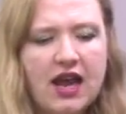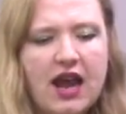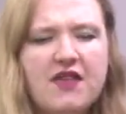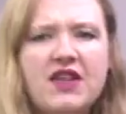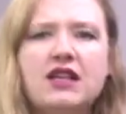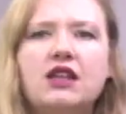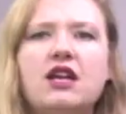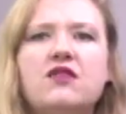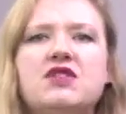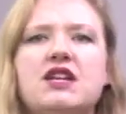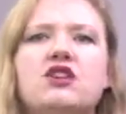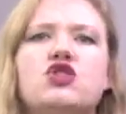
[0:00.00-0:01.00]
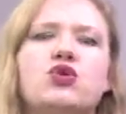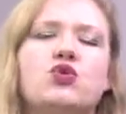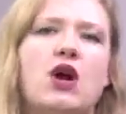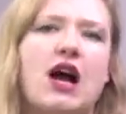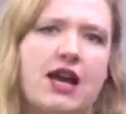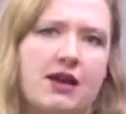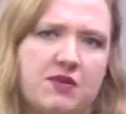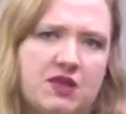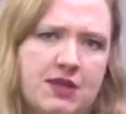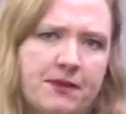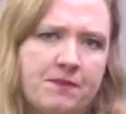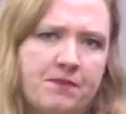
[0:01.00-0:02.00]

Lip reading: and they lived in tribes.